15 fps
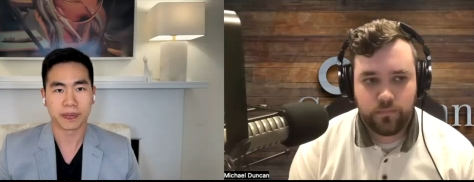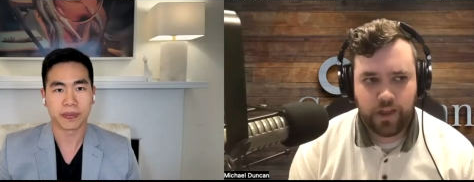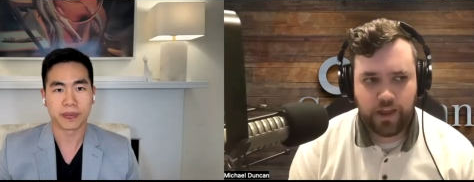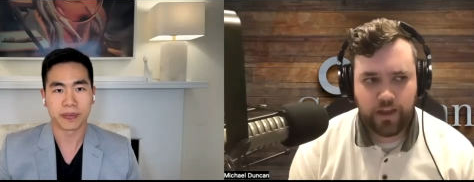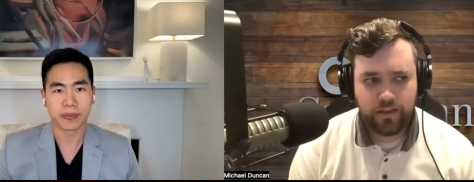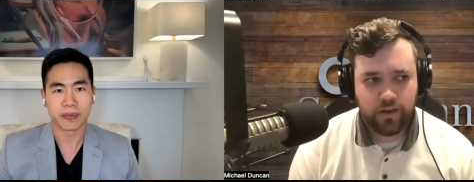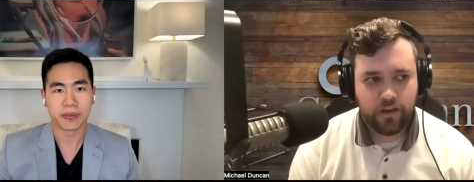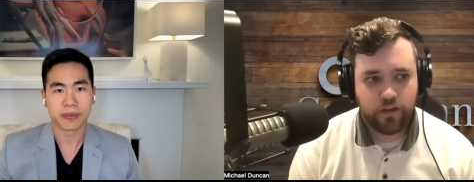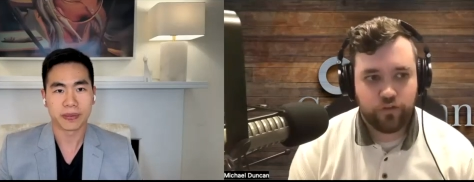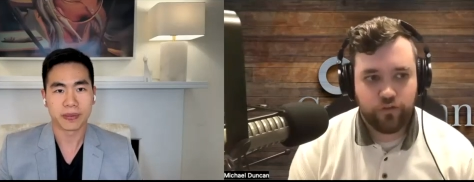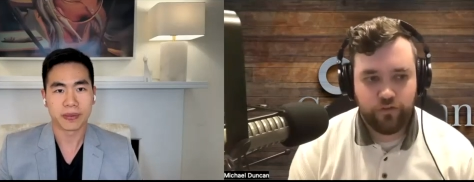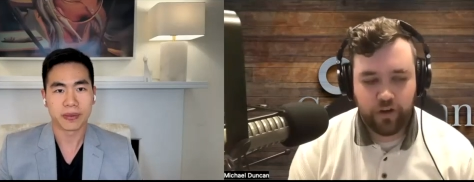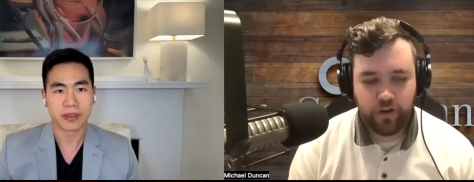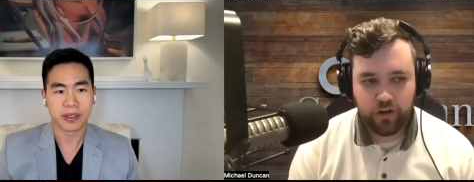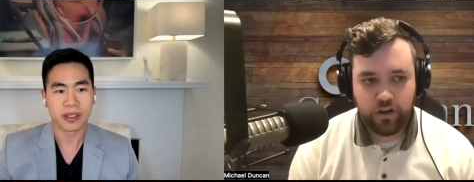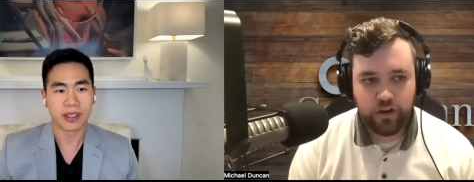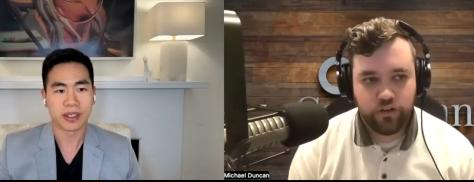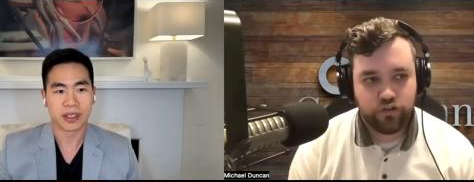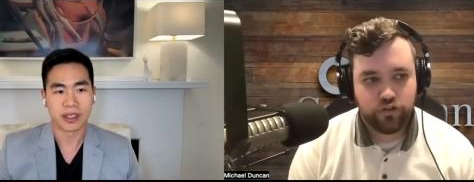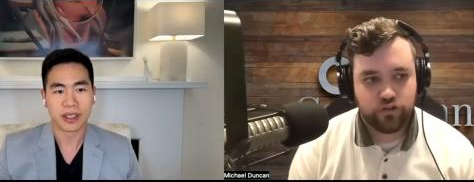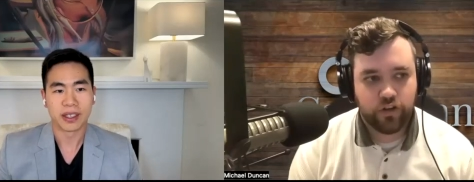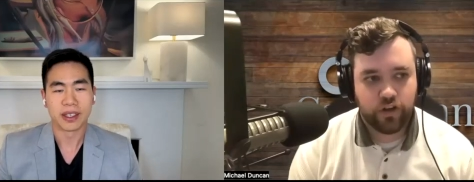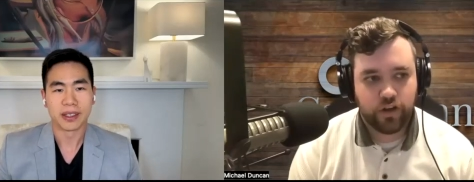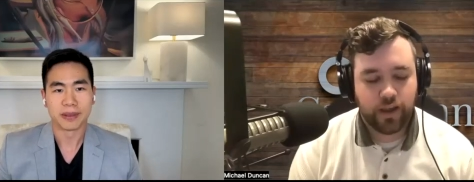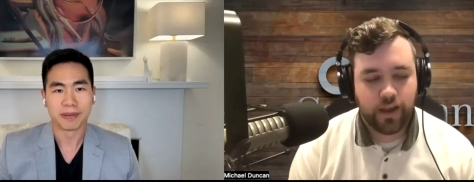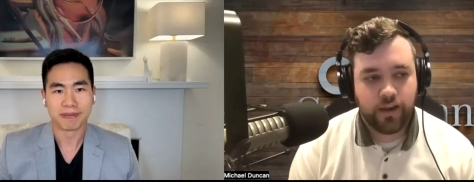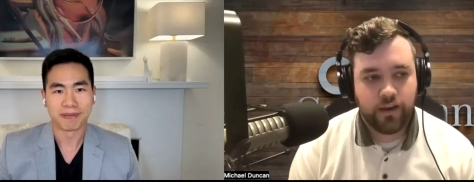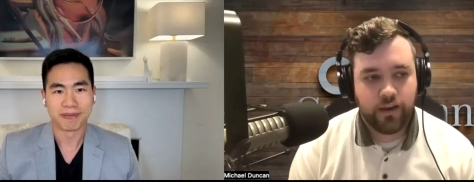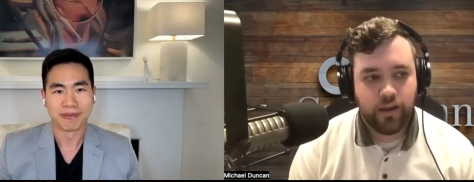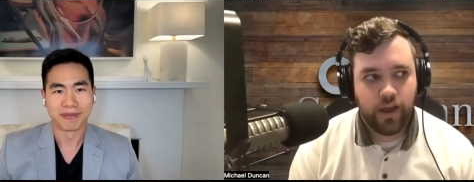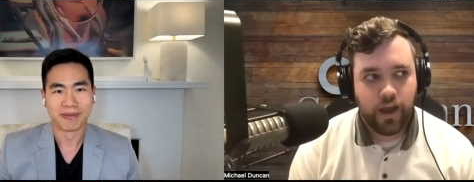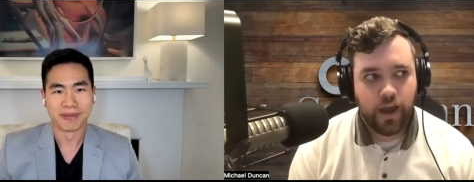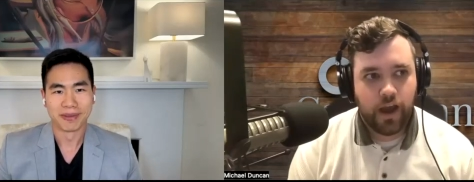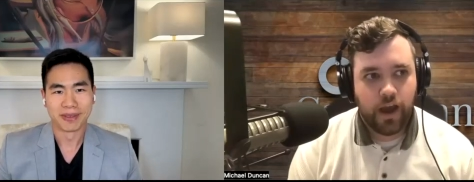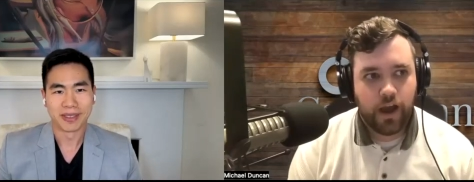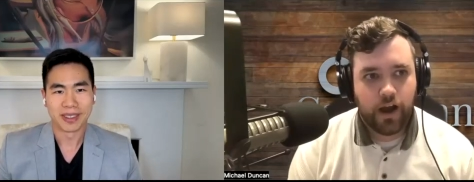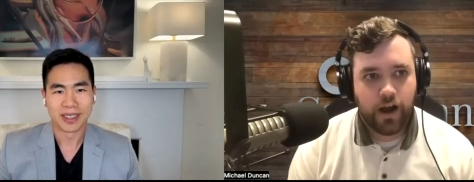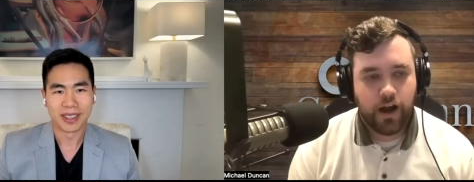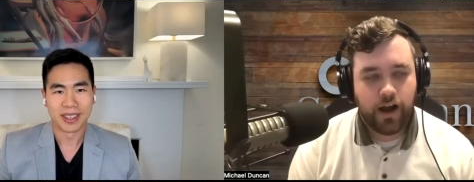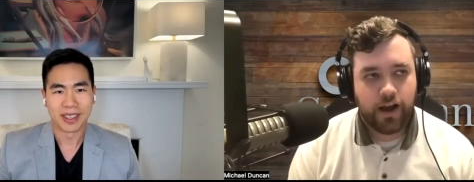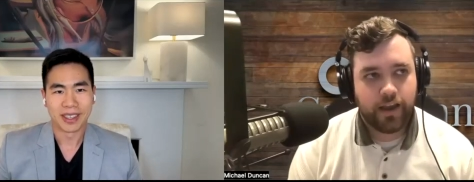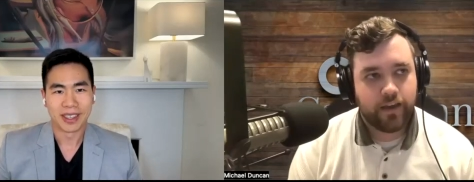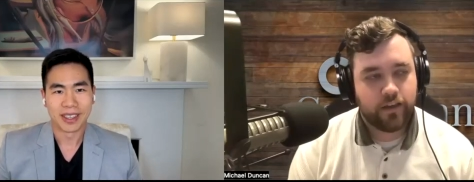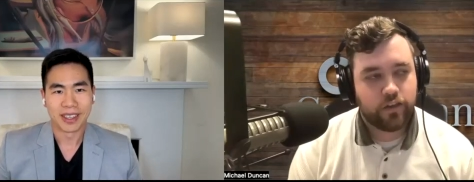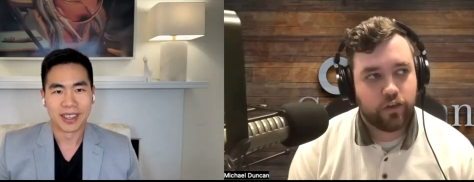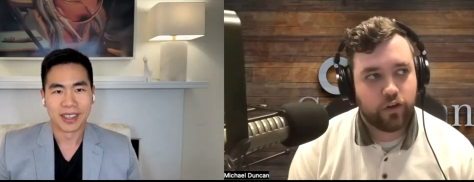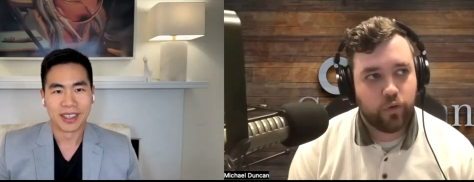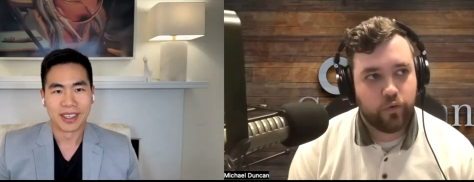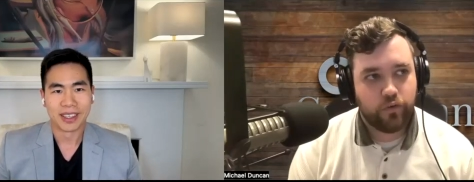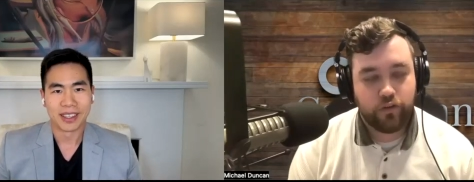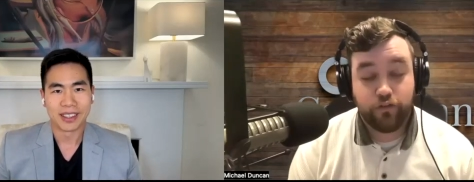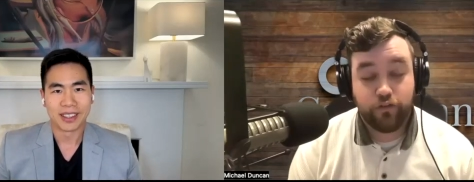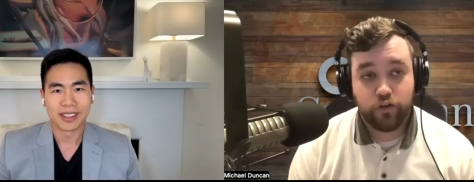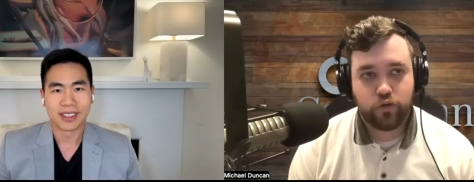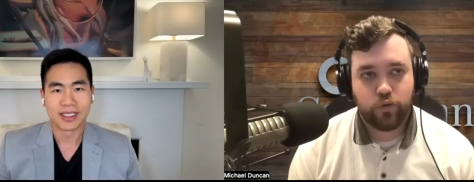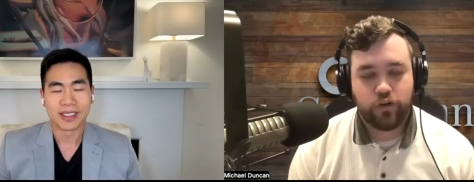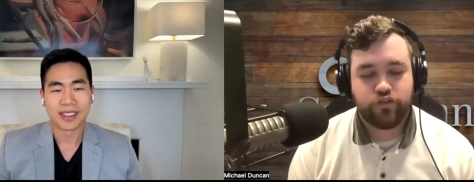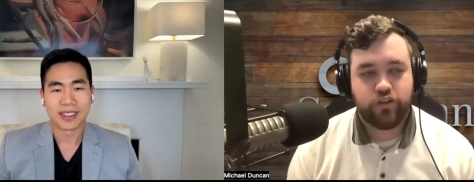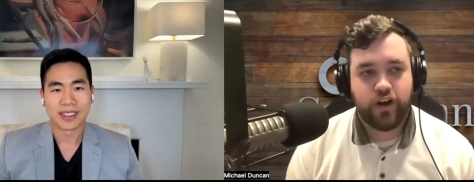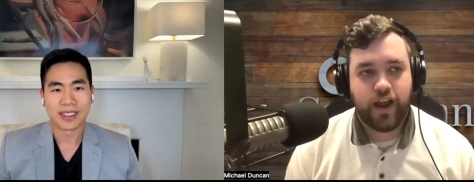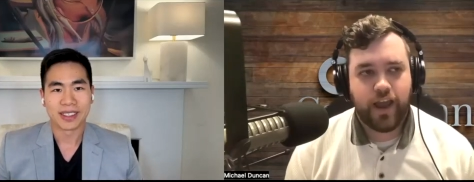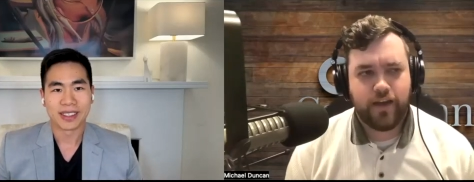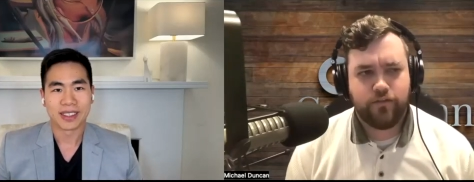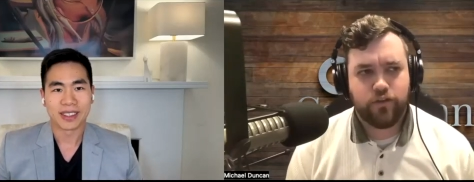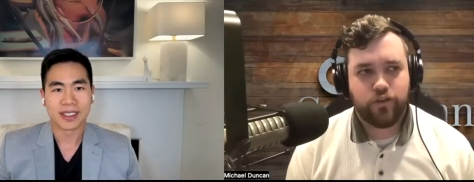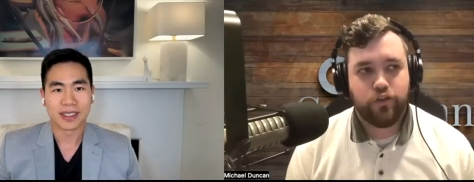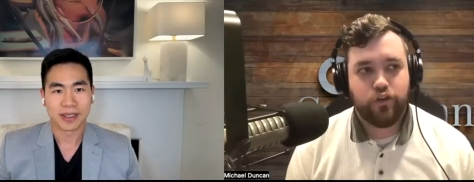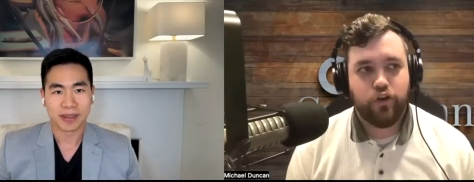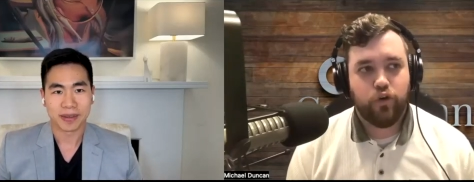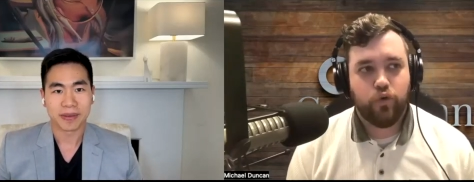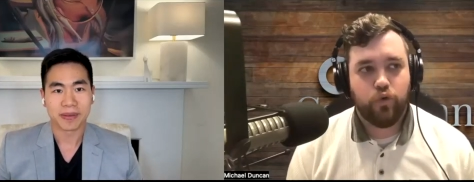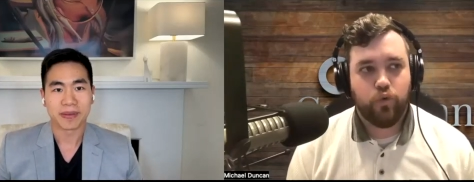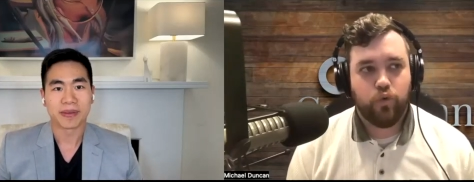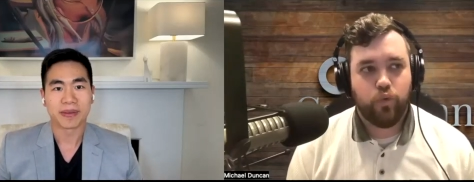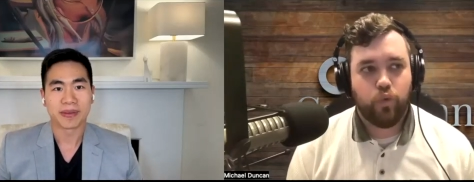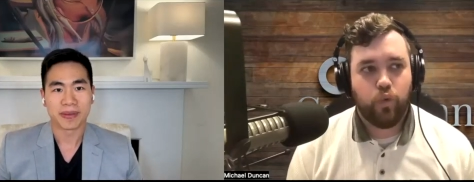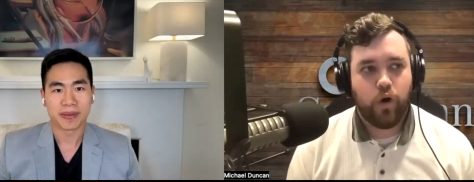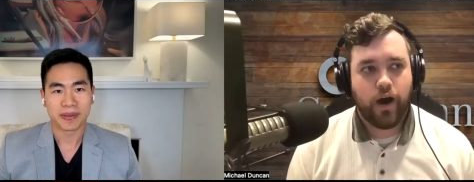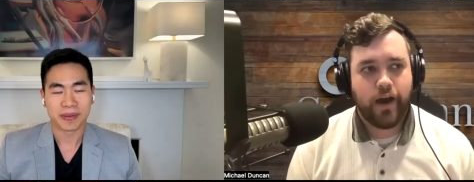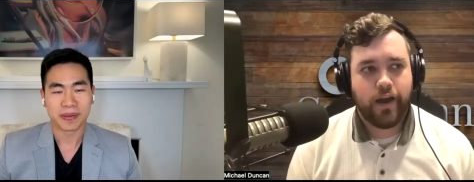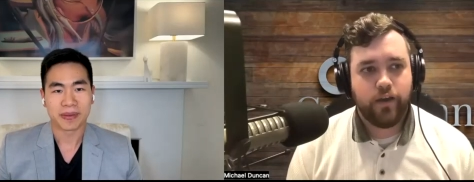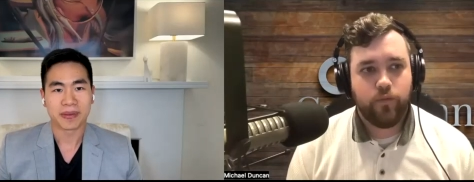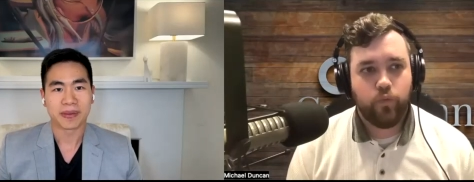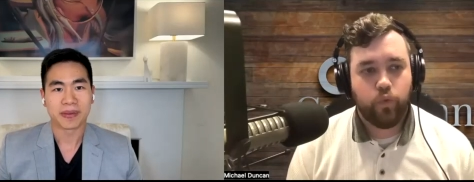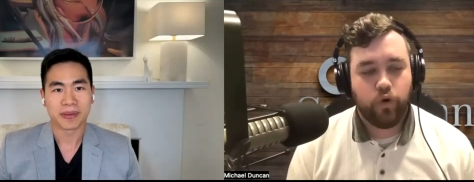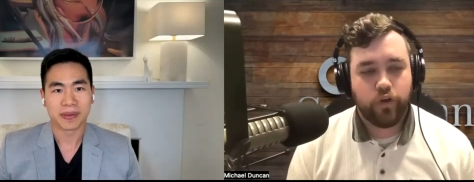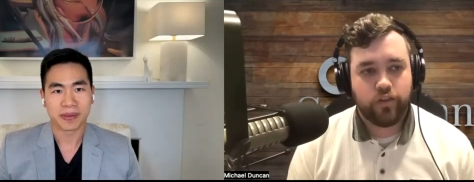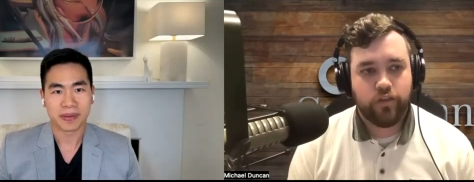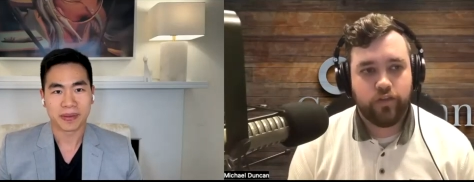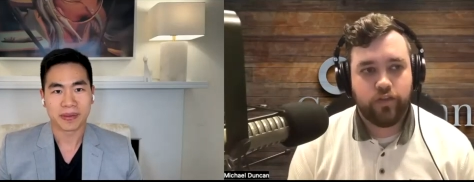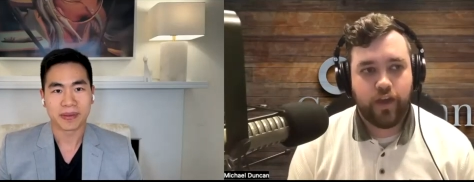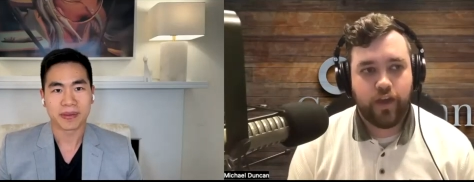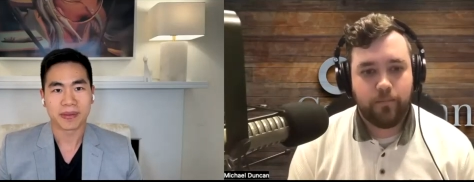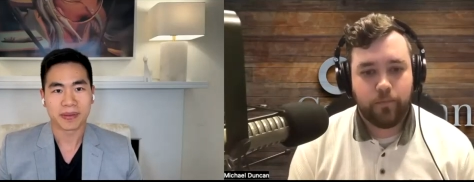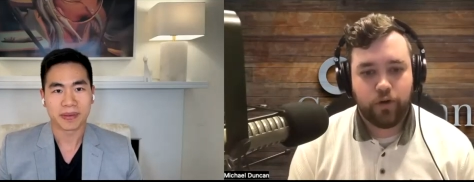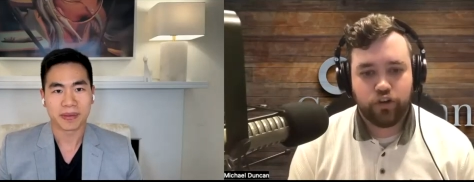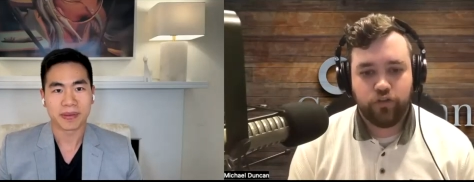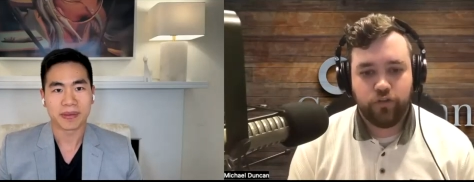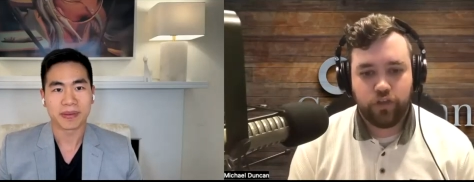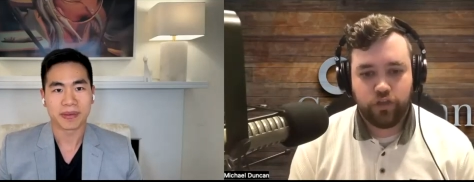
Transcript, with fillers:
Speaker 1: That sounds very interesting. And I guess the the first question I'd have is, you know, why wasn't that much of a